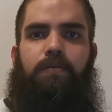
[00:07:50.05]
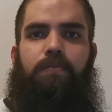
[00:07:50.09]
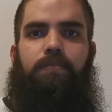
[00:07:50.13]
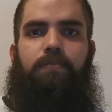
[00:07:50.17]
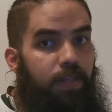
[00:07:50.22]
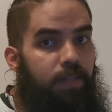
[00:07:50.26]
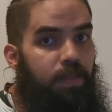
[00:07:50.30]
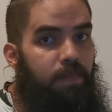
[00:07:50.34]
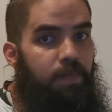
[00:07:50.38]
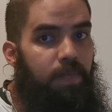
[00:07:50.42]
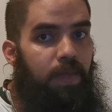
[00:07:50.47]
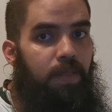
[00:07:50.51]

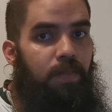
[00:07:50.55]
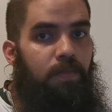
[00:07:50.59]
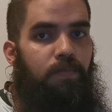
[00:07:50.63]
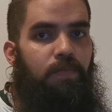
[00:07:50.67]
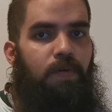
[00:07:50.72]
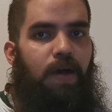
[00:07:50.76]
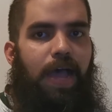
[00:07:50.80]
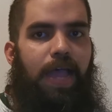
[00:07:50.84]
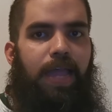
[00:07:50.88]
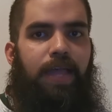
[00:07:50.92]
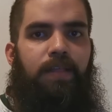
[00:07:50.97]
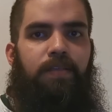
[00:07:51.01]
In the
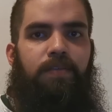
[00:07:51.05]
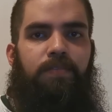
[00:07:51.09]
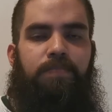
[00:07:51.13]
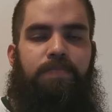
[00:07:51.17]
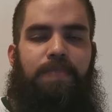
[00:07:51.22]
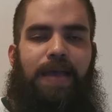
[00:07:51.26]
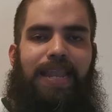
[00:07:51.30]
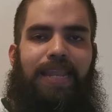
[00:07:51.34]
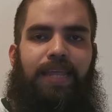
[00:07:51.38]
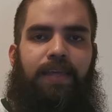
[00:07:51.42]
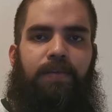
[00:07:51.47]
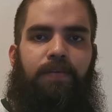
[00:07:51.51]
meanwhile,
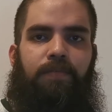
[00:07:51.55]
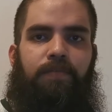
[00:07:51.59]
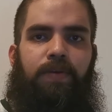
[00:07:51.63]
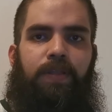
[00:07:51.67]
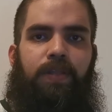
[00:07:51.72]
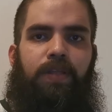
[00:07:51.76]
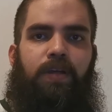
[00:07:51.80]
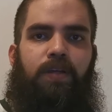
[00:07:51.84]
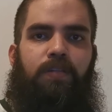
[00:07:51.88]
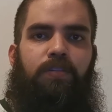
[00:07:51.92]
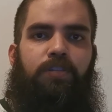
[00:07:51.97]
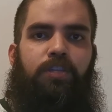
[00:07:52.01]
Malik will
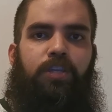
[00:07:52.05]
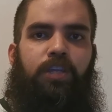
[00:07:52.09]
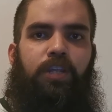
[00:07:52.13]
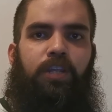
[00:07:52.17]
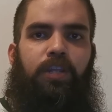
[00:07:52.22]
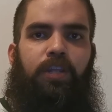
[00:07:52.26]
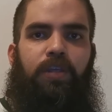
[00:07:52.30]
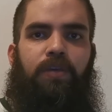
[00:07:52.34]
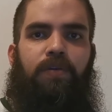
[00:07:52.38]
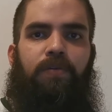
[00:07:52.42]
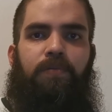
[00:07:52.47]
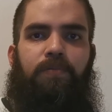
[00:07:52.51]

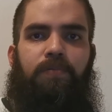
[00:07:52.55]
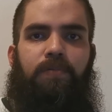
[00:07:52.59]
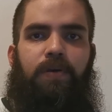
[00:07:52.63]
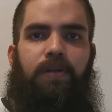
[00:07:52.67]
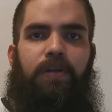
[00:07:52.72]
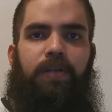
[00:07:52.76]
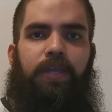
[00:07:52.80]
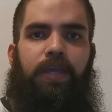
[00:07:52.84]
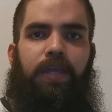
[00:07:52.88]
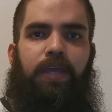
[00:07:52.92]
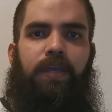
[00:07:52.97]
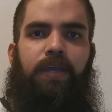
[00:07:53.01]
continue
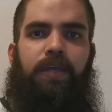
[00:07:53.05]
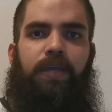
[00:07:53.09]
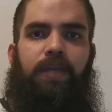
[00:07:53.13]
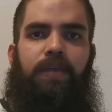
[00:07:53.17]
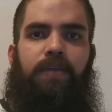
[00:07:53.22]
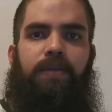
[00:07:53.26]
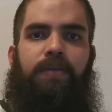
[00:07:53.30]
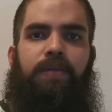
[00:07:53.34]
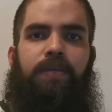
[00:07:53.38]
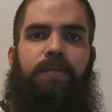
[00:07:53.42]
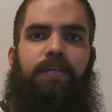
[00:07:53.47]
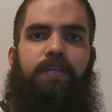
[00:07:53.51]
working
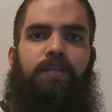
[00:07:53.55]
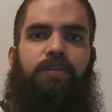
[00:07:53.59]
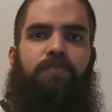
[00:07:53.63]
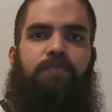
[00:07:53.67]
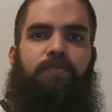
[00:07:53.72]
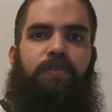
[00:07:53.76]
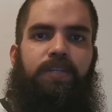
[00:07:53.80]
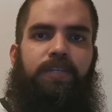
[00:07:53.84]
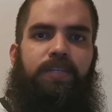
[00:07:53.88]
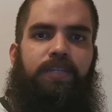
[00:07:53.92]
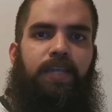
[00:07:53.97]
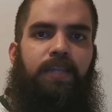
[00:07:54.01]
in his
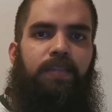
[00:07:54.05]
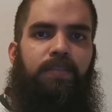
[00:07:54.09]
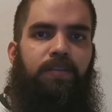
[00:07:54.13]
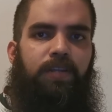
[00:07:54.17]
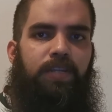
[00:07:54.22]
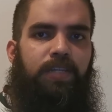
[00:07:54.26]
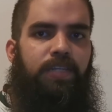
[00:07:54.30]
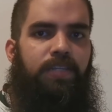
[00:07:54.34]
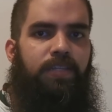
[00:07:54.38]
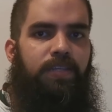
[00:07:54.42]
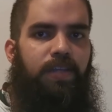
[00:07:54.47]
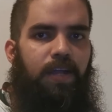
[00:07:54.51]

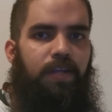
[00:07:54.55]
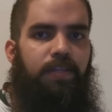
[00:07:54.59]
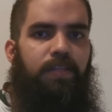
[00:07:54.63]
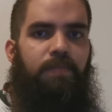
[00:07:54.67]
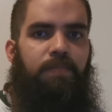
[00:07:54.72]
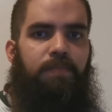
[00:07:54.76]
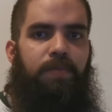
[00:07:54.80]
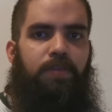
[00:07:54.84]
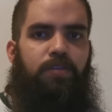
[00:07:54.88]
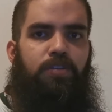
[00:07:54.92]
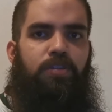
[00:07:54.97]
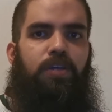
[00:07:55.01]
recently
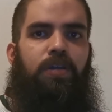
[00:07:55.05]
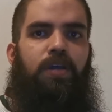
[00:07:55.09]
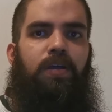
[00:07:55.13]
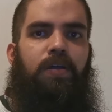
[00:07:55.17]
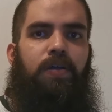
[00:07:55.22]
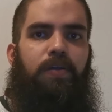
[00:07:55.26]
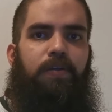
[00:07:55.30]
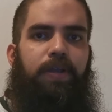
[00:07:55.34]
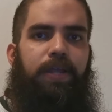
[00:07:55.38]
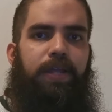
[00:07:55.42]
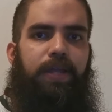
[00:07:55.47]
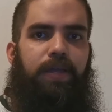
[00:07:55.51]
started musical
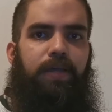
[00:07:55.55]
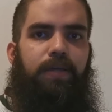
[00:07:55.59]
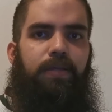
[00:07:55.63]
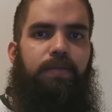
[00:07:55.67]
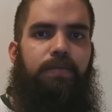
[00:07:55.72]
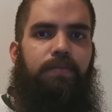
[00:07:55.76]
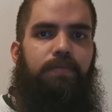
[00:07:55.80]
career,